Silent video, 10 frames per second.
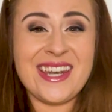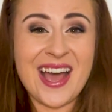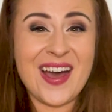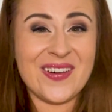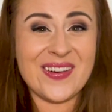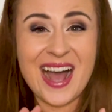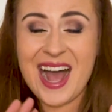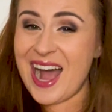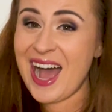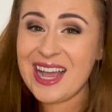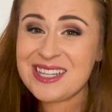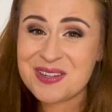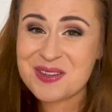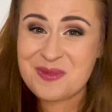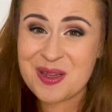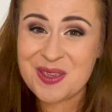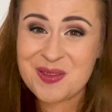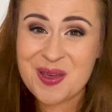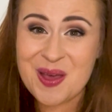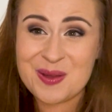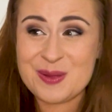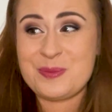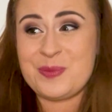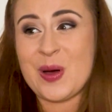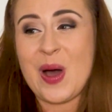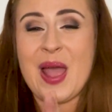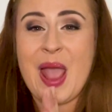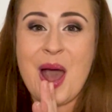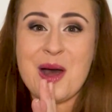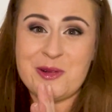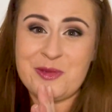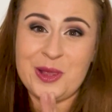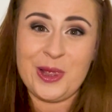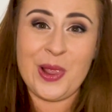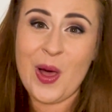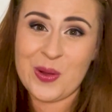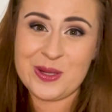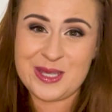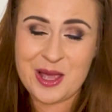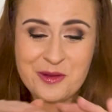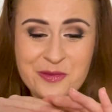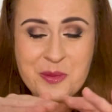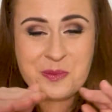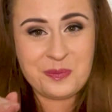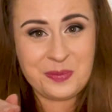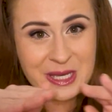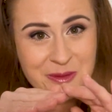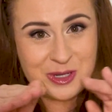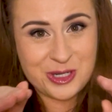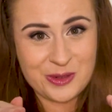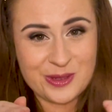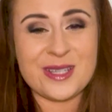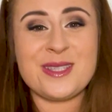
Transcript: Now, I don't know about you girls, but I have lots of peep shoes.